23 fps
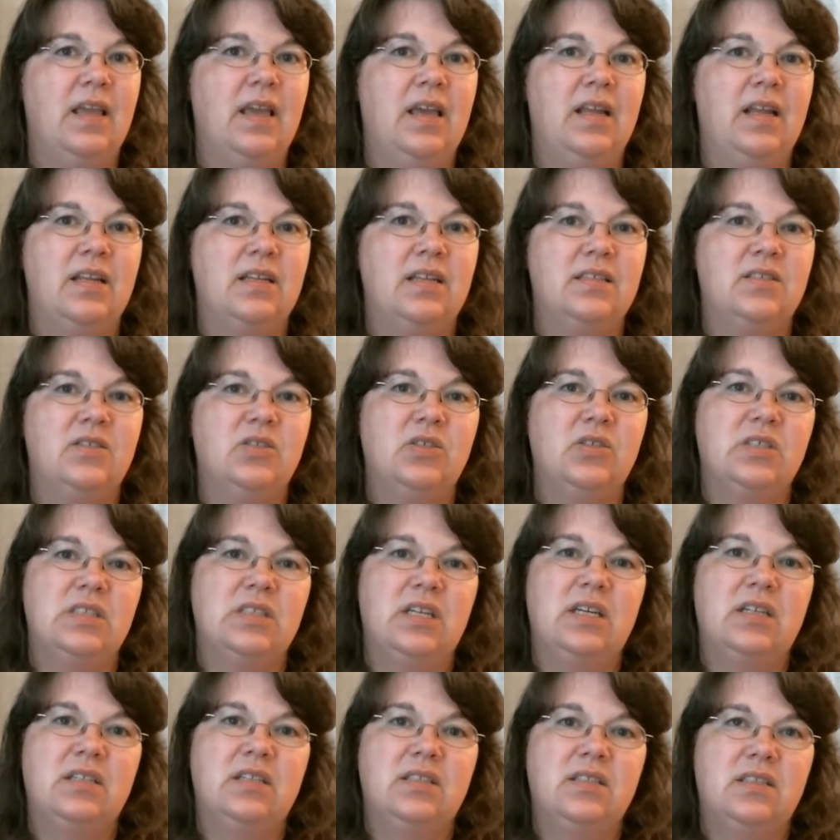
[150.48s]
and it's just
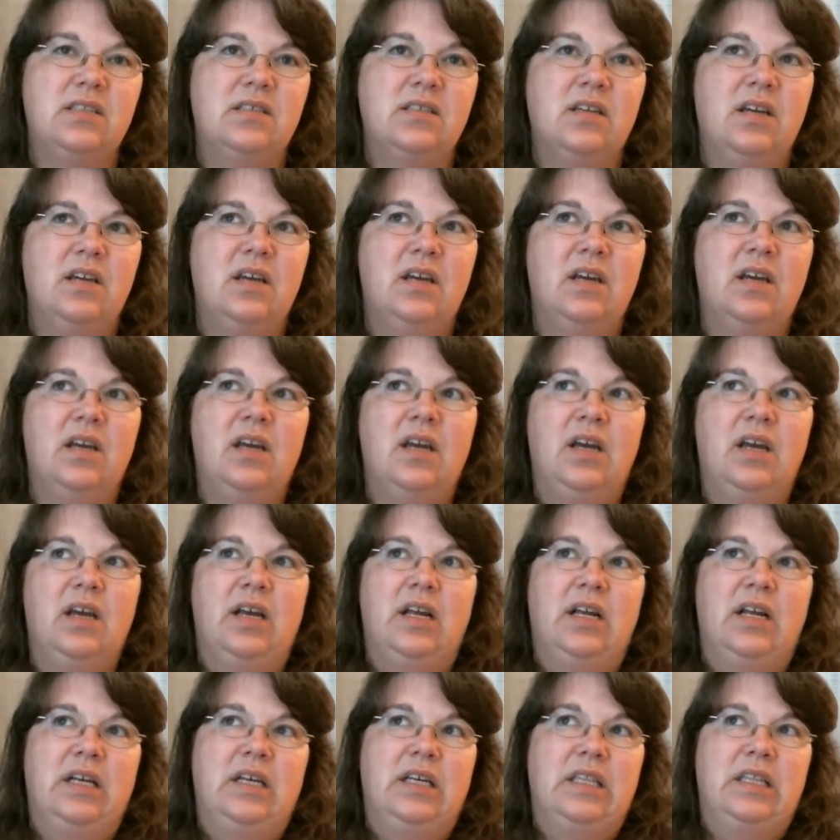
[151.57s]
it's
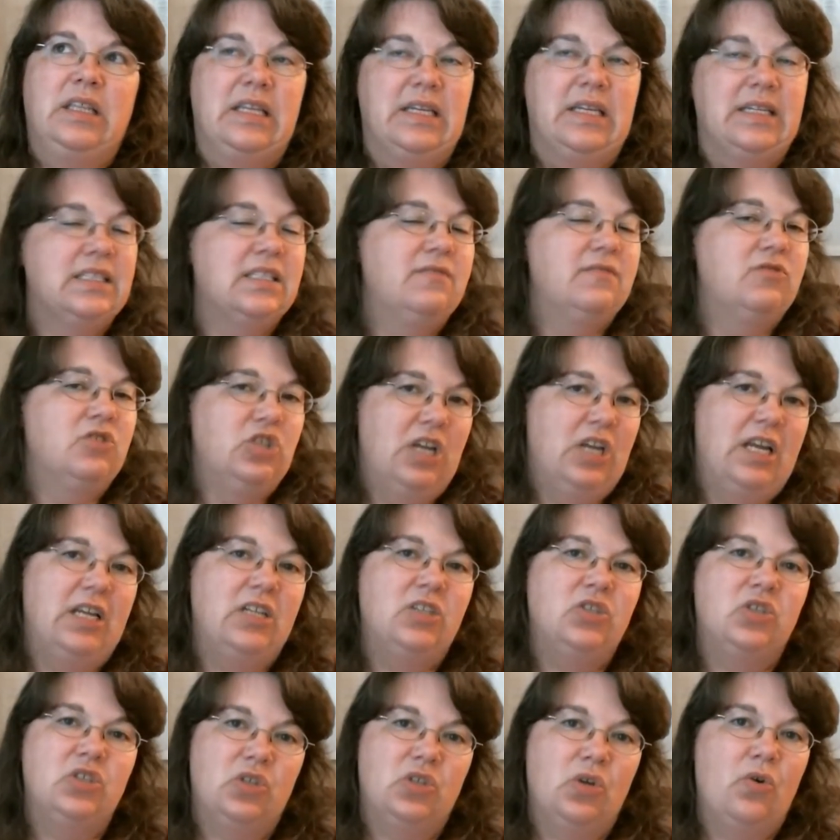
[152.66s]
things have
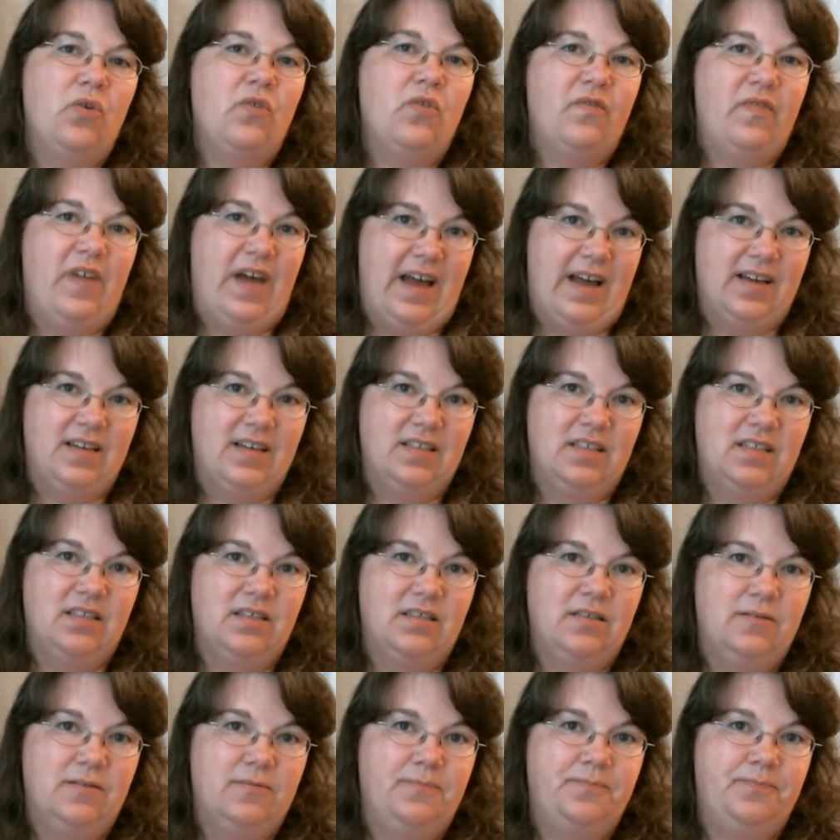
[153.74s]
changed so
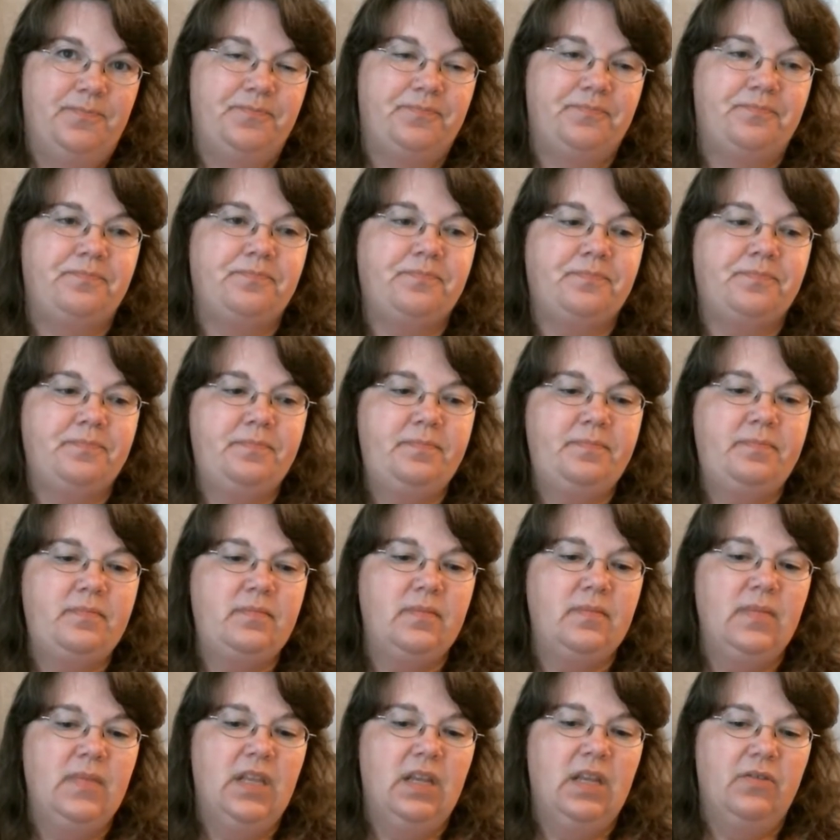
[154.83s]
fast
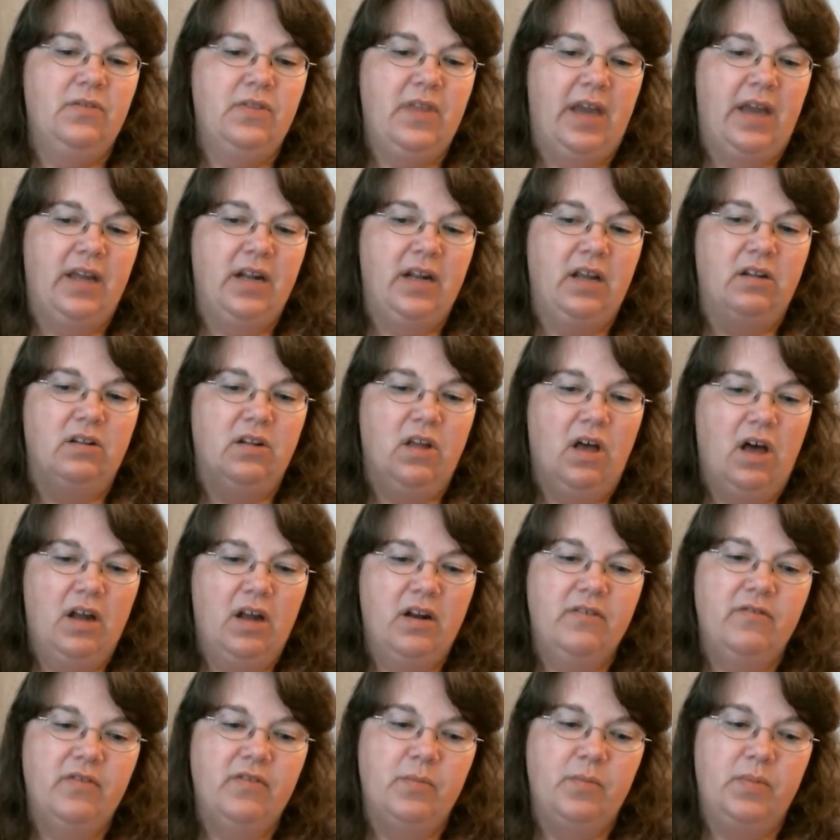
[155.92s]
that a lot
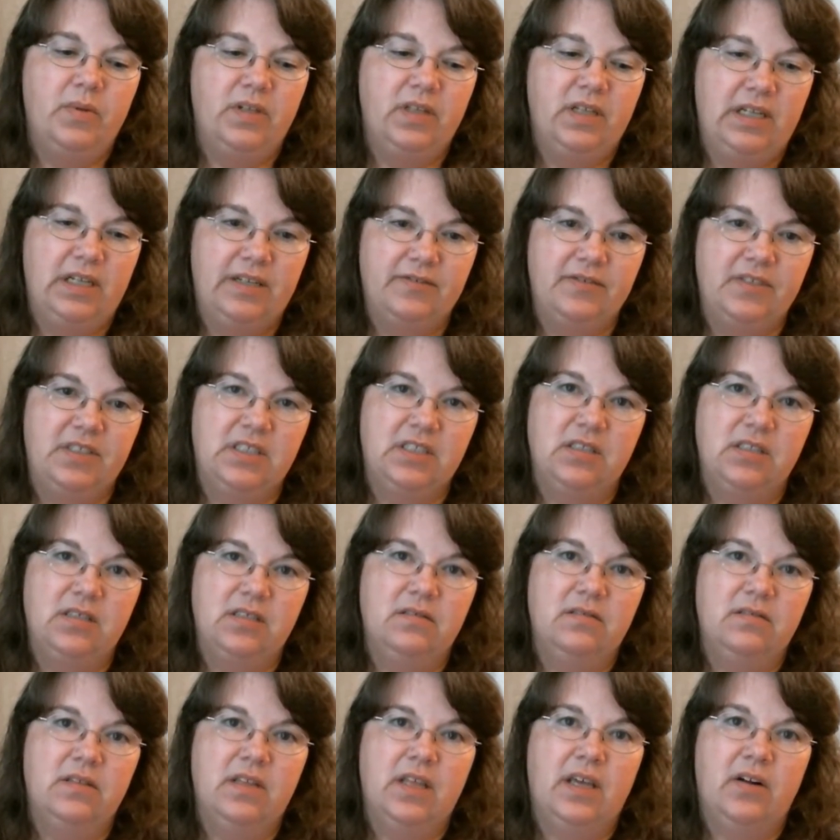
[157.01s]
of the beliefs
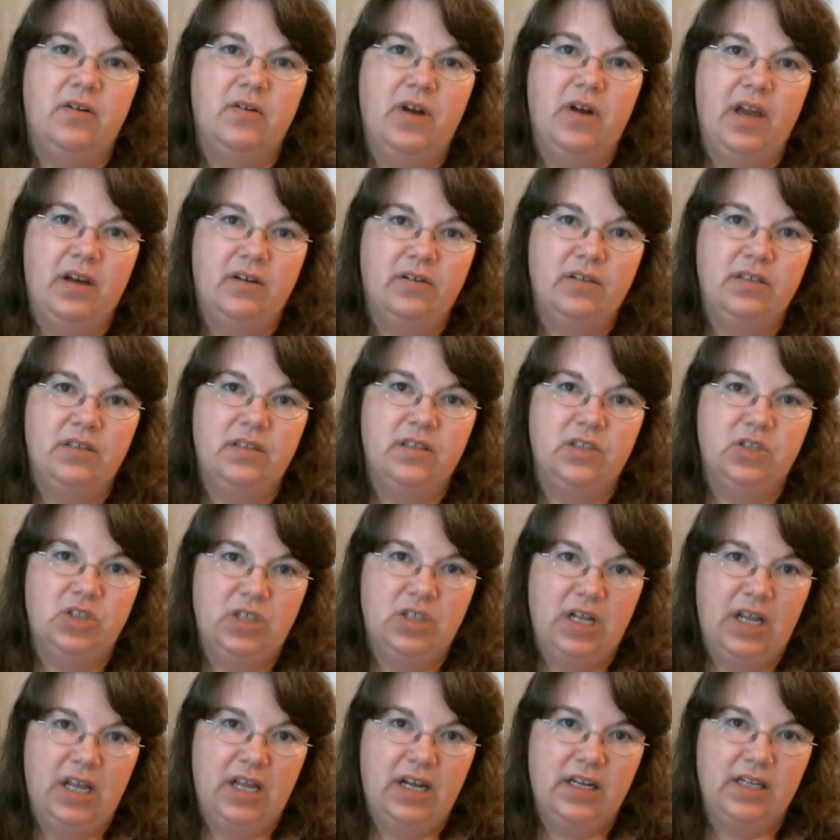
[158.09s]
that are held in the
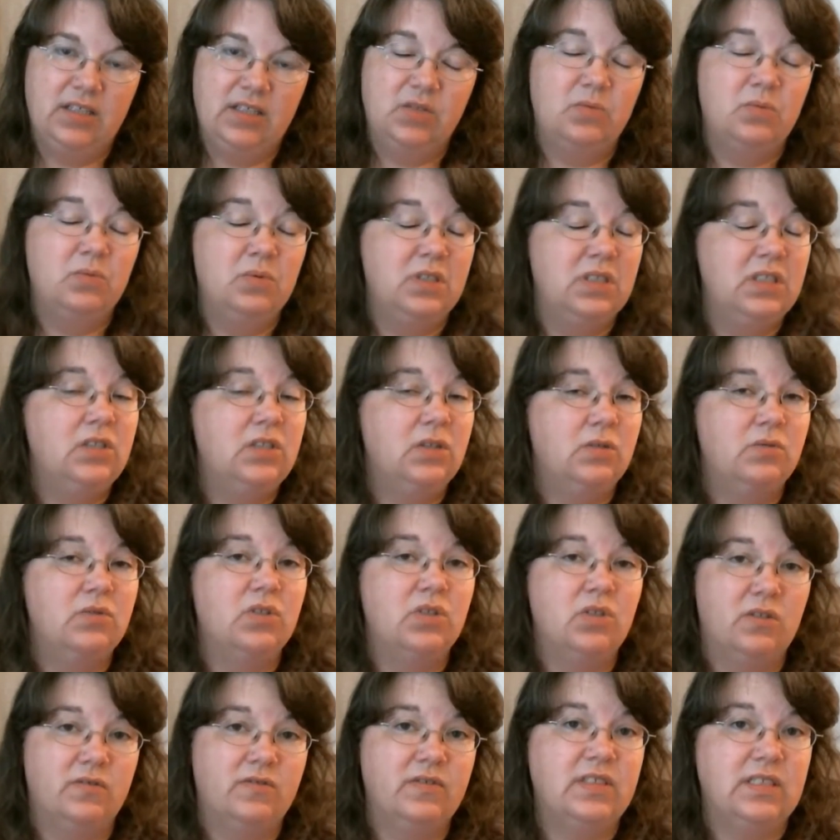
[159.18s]
genetics really don't
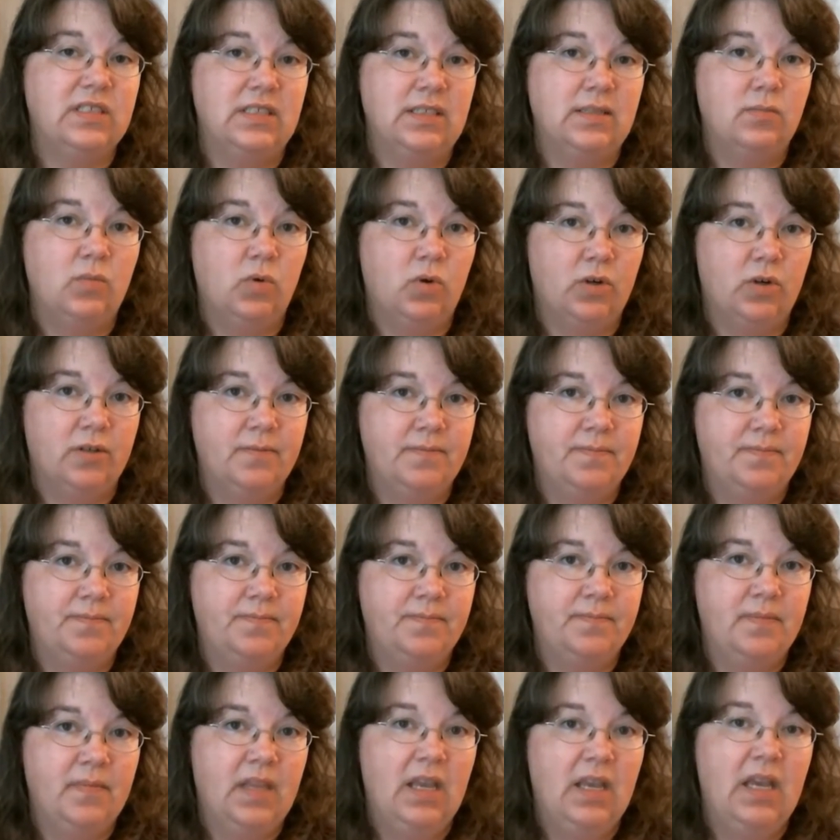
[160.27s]
serve us anymore.
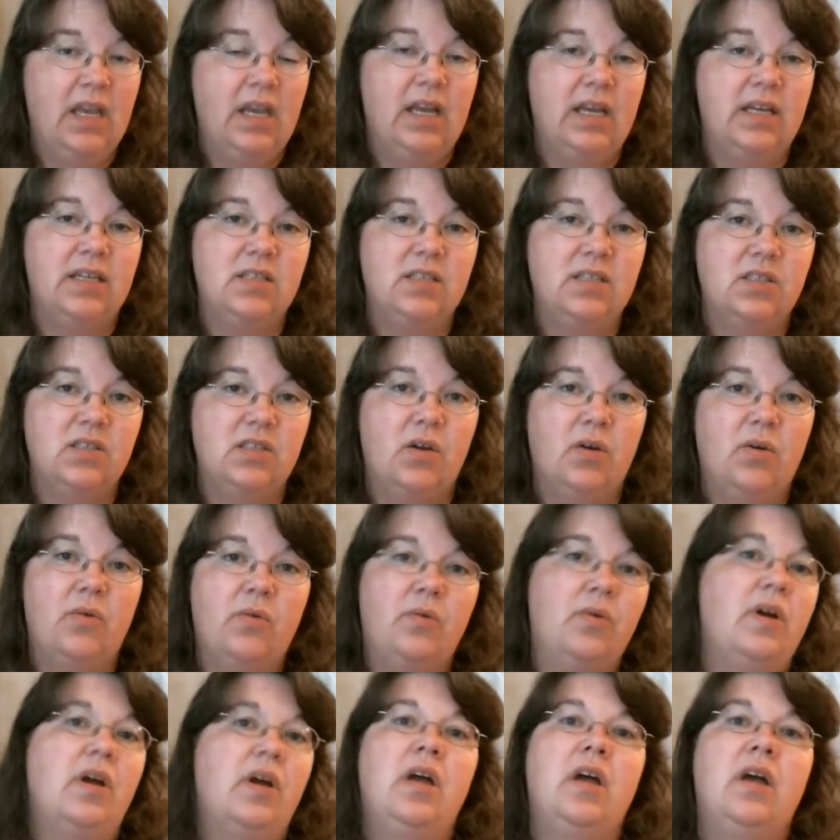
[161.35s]
And
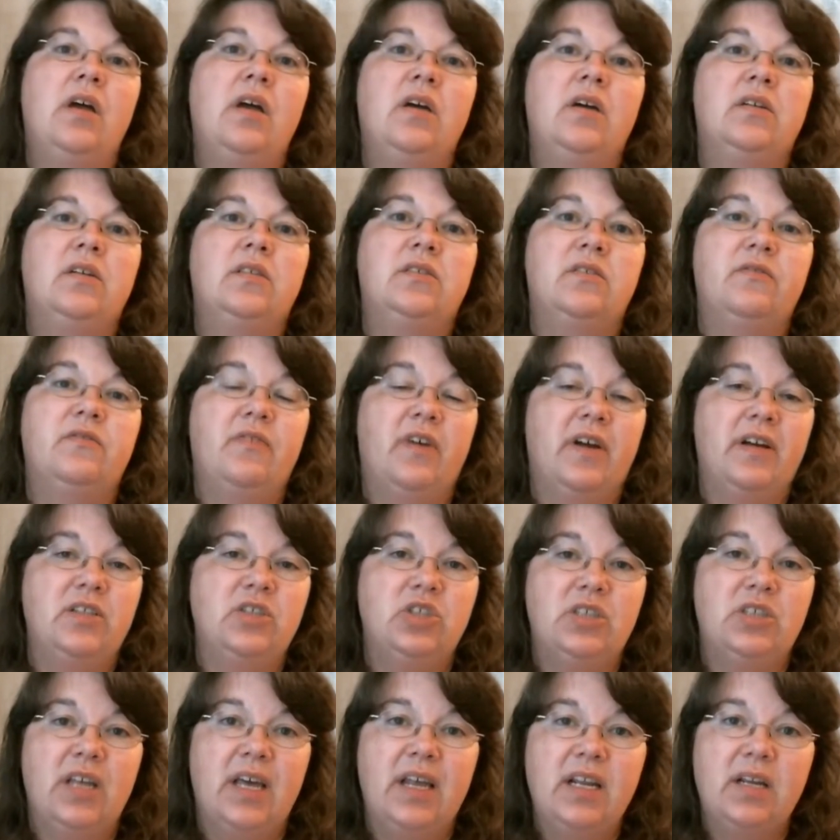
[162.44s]
so, to find
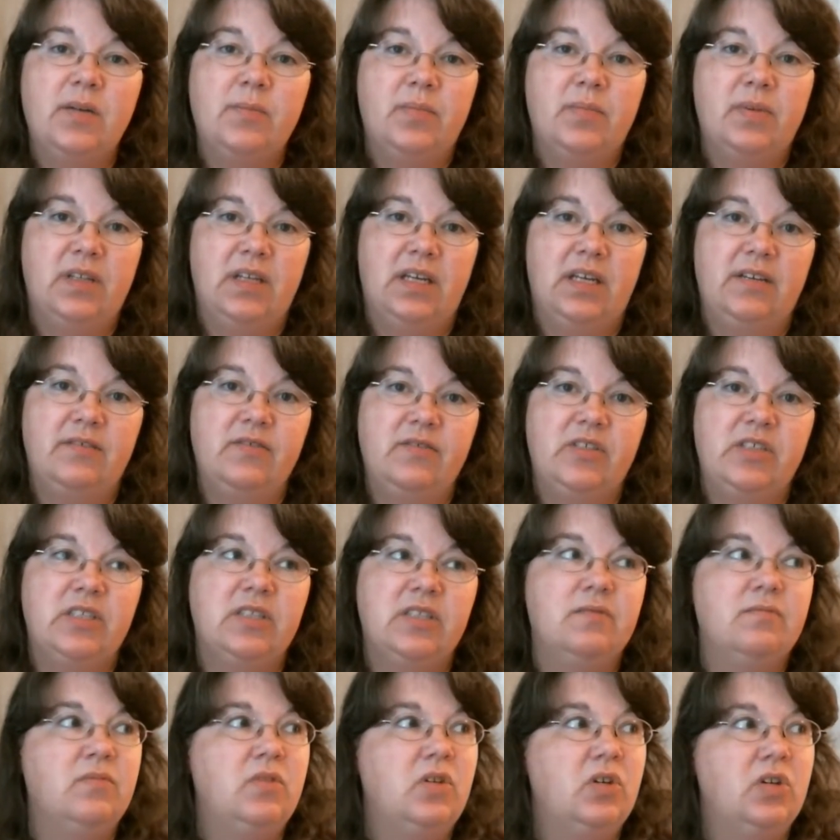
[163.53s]
genetic
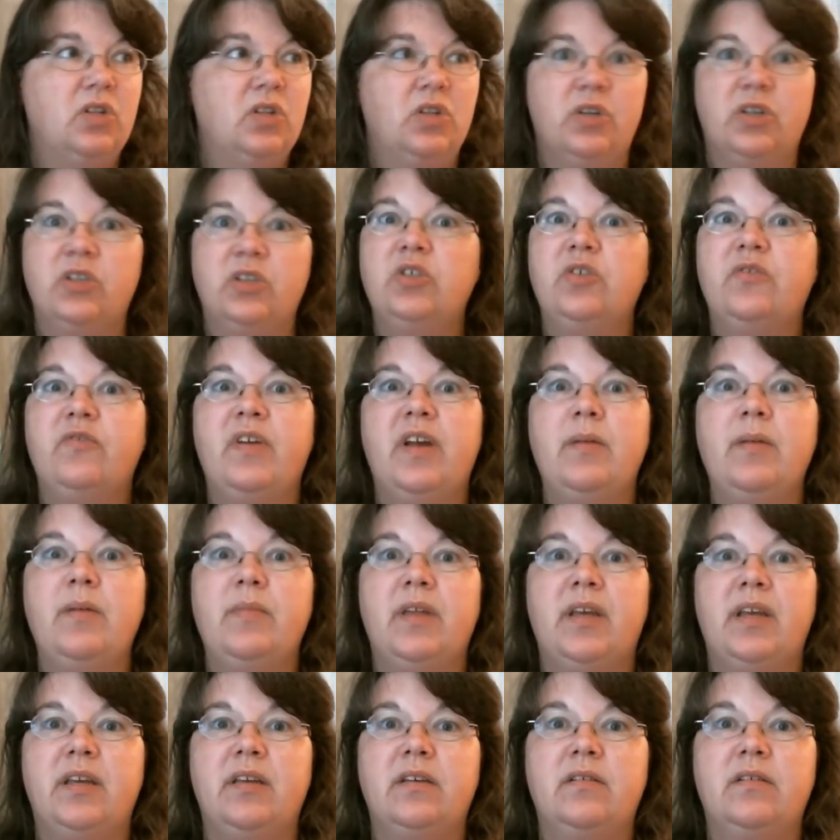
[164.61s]
beliefs, you can look at your
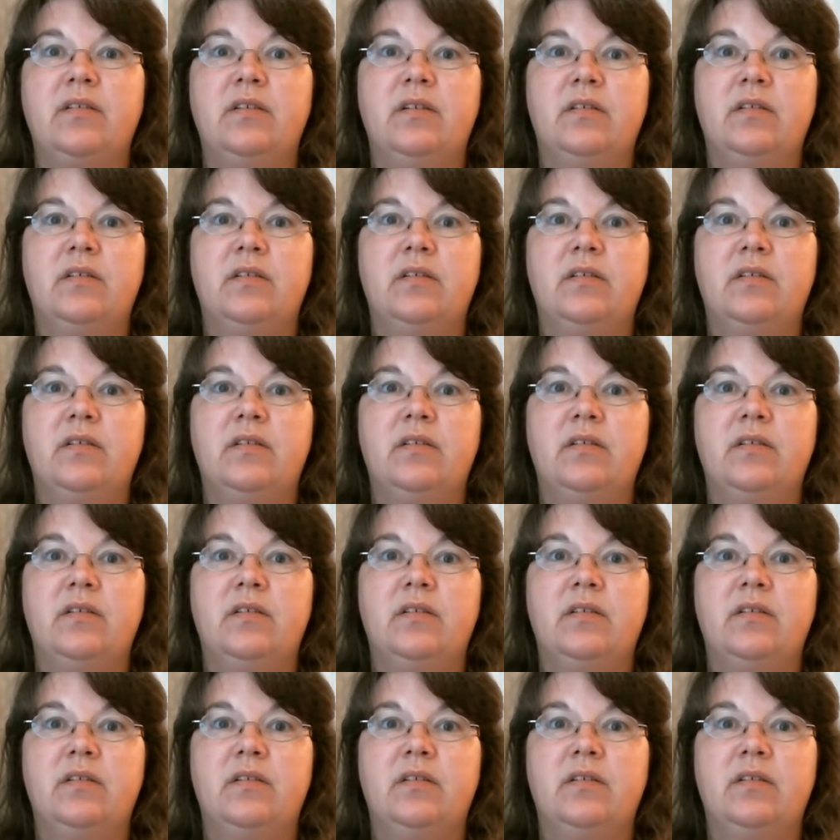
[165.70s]
family.